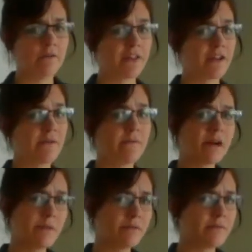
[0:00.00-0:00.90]
with a
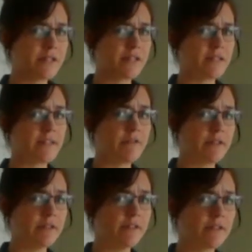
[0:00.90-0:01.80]
complementary
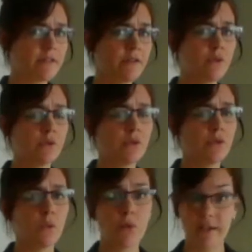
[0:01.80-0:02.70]
sequence,
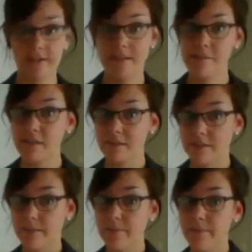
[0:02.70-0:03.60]
or one similar
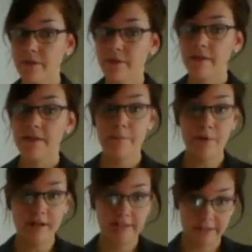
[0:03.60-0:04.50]
to them. They
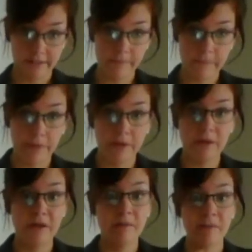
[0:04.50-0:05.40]
bind to them,
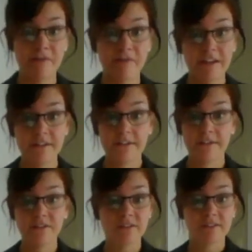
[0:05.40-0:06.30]
prevent
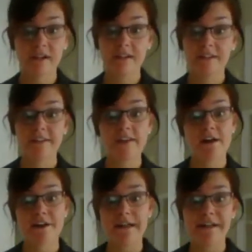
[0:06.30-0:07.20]
or silence these
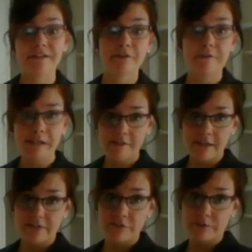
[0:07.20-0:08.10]
RNAs from being
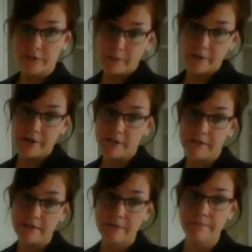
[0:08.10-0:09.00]
transformed into
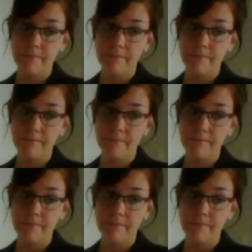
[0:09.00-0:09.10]
proteins.